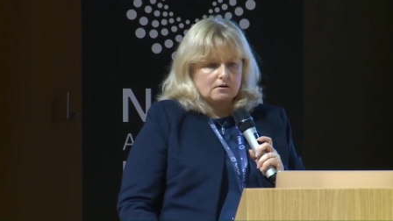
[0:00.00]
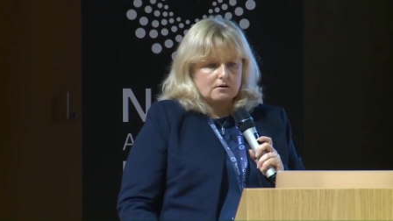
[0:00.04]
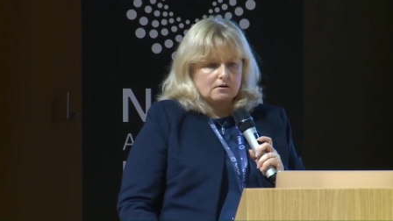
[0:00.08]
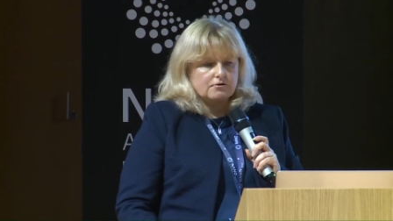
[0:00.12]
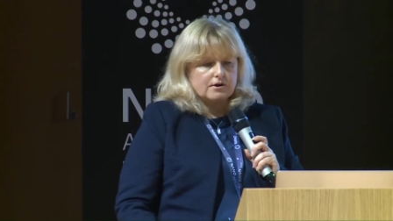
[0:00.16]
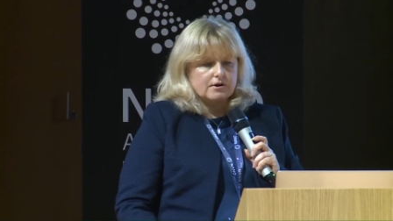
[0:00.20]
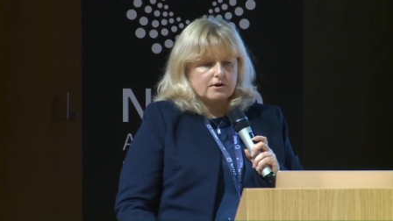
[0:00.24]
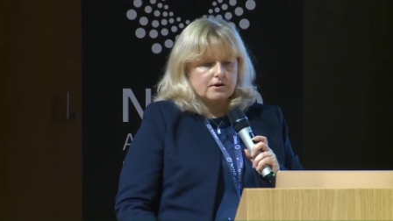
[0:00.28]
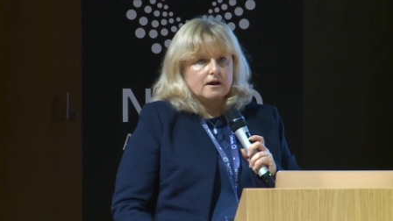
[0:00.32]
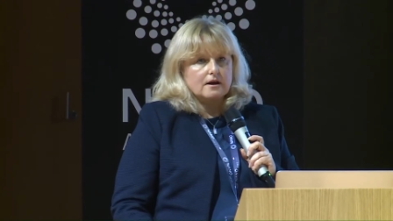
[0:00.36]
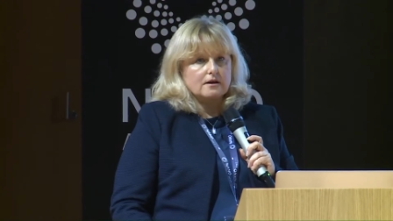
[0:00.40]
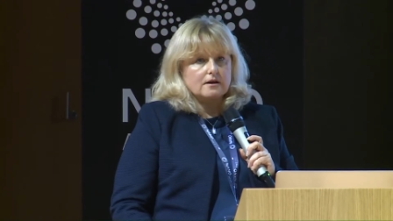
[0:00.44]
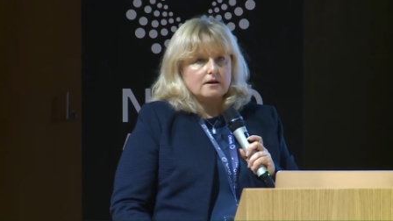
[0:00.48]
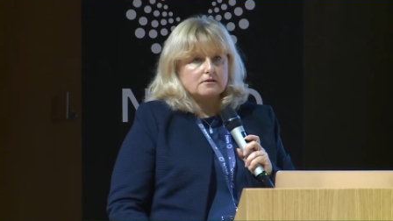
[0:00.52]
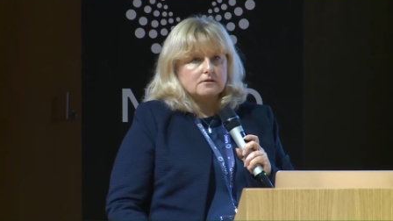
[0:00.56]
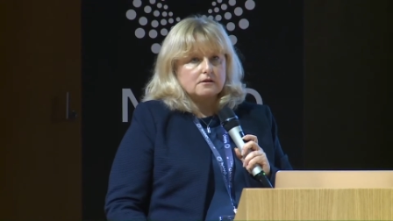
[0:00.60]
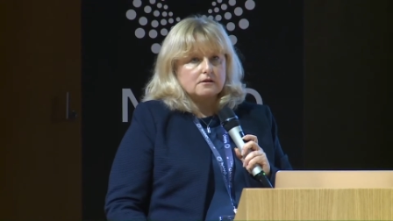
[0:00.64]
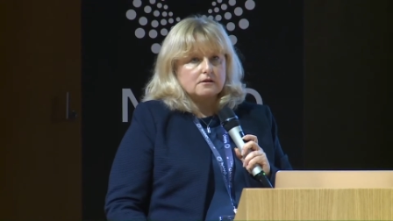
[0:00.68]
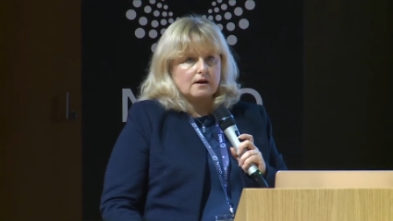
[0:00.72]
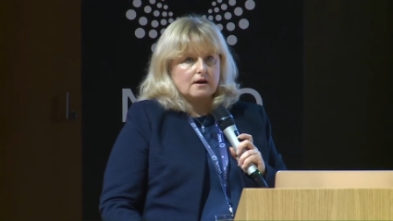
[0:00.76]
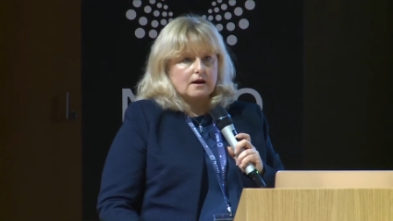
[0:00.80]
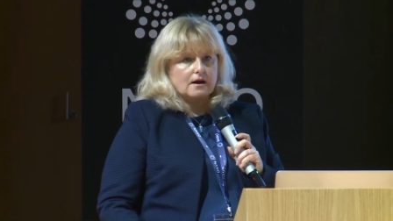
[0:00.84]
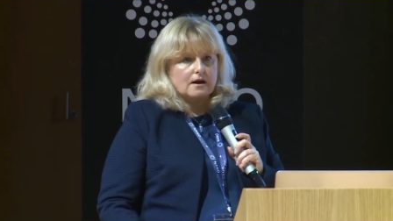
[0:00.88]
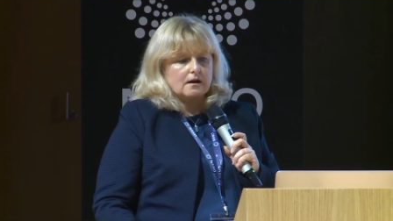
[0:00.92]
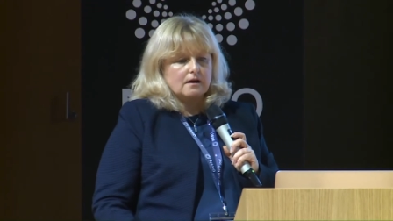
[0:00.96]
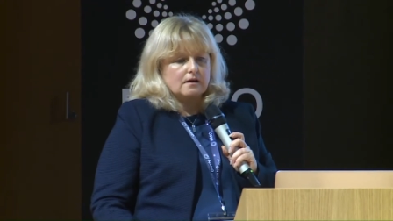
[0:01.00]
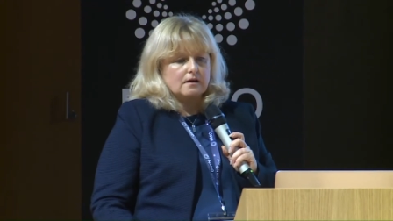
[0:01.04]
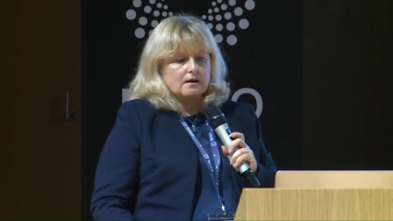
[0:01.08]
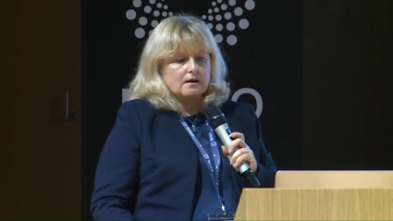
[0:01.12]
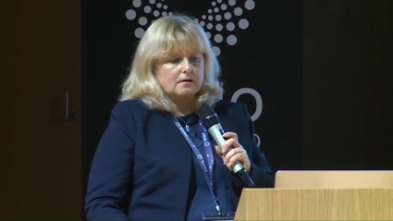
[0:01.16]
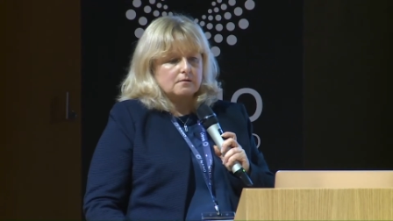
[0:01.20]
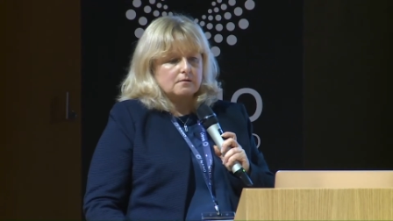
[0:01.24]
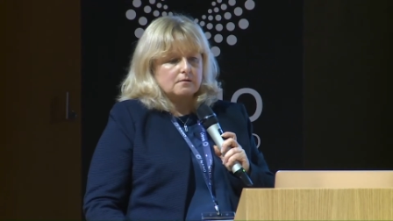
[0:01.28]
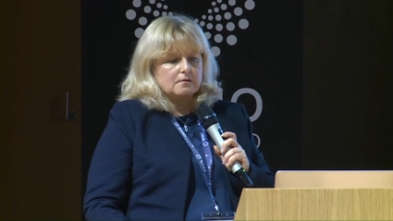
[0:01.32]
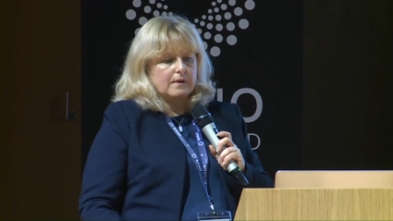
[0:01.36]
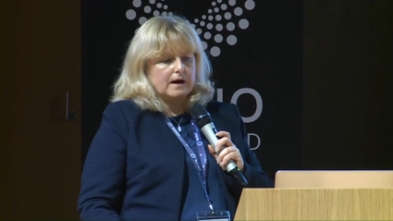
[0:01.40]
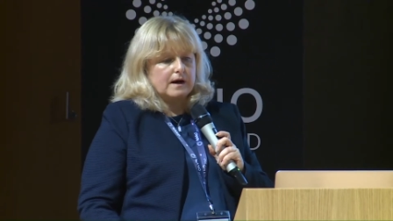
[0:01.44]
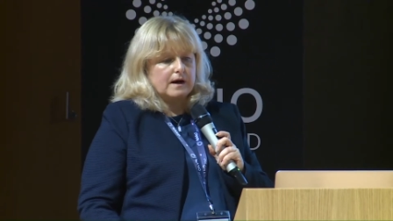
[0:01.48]
create a
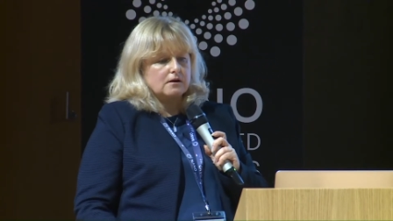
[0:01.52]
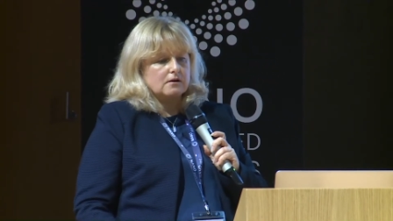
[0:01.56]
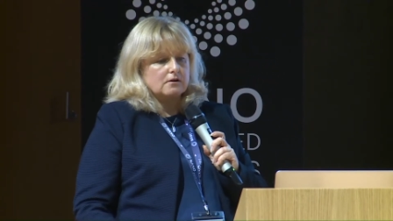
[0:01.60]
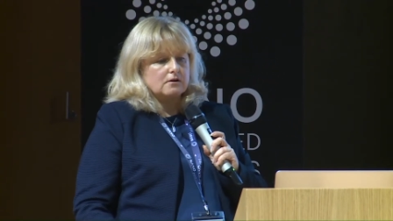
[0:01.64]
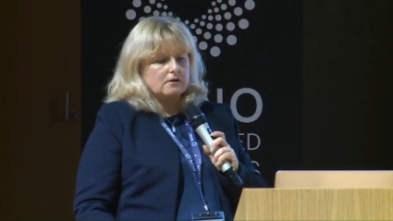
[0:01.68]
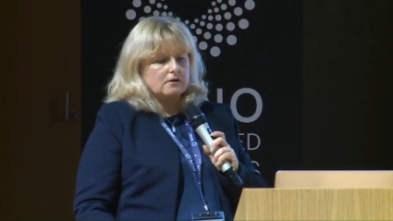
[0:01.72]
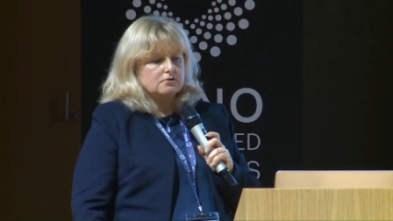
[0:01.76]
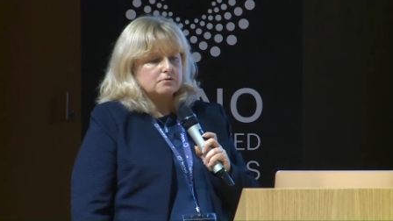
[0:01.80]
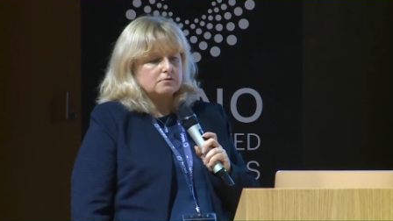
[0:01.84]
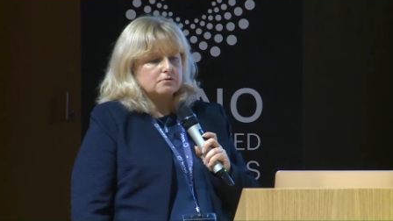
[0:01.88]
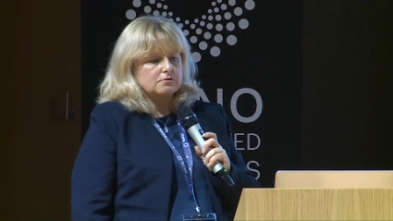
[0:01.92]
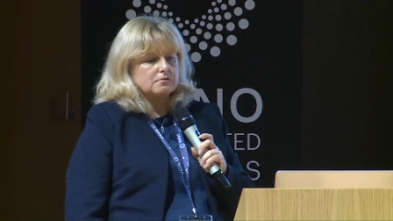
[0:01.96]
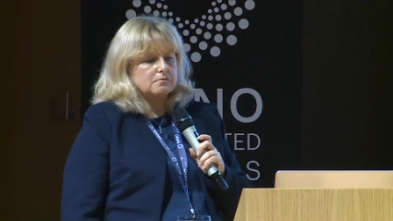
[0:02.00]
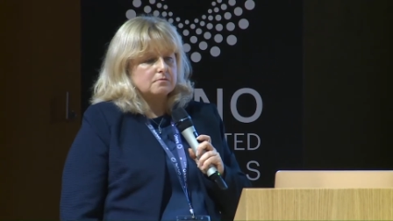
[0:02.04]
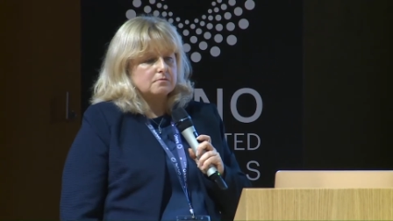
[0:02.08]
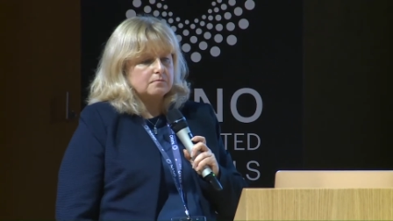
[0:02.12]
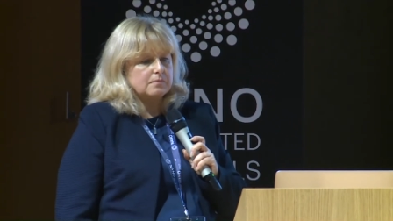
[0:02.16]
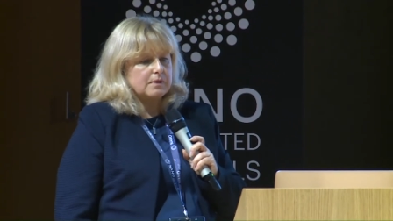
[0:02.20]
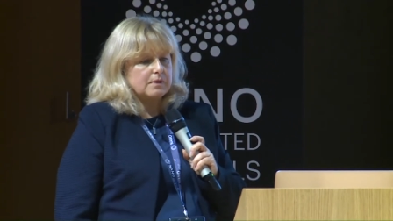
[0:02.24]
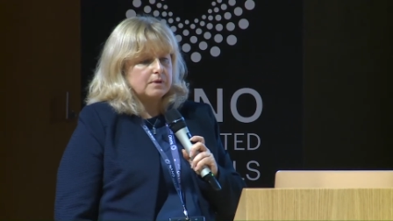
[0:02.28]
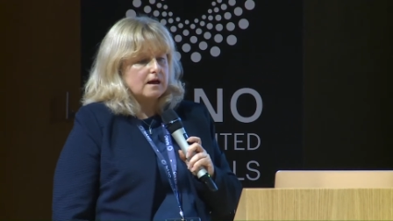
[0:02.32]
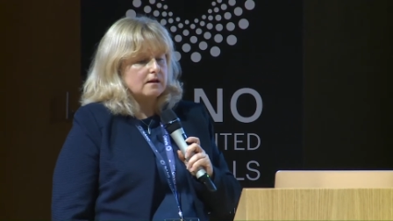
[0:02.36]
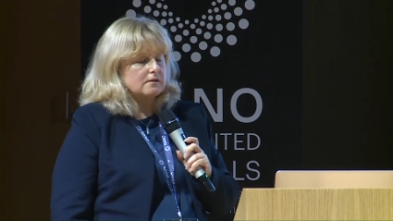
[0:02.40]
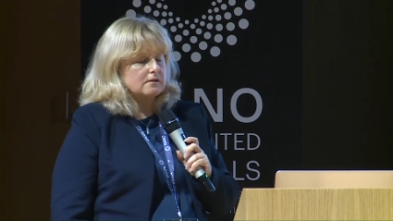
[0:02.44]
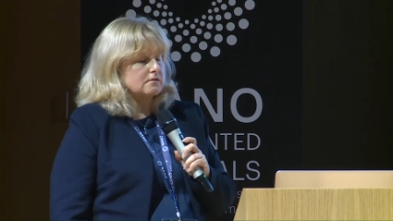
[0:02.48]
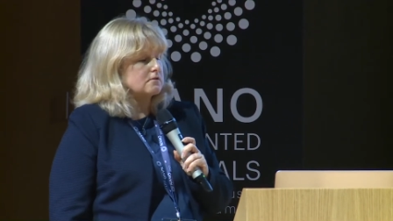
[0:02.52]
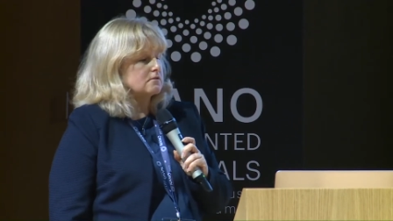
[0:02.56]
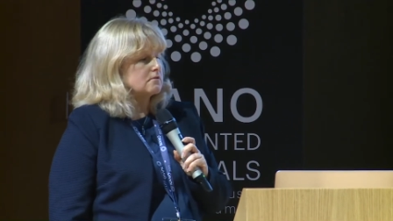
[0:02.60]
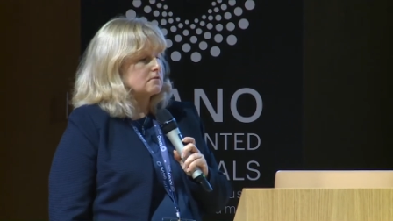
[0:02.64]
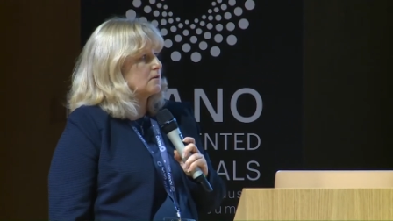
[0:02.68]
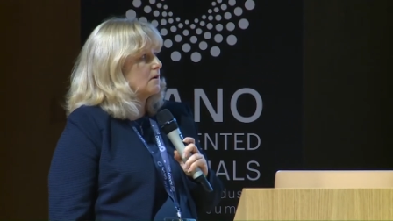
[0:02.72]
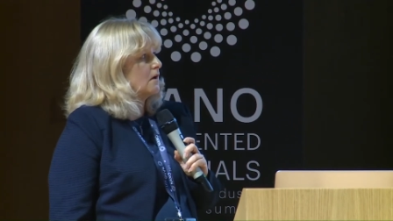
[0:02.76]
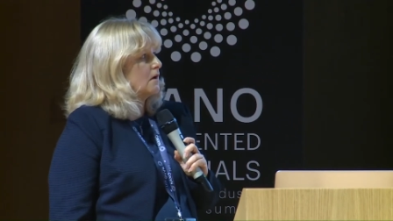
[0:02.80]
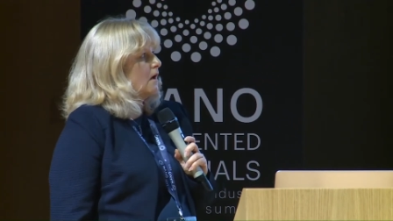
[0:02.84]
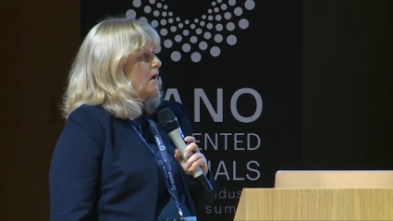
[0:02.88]
pilot plant.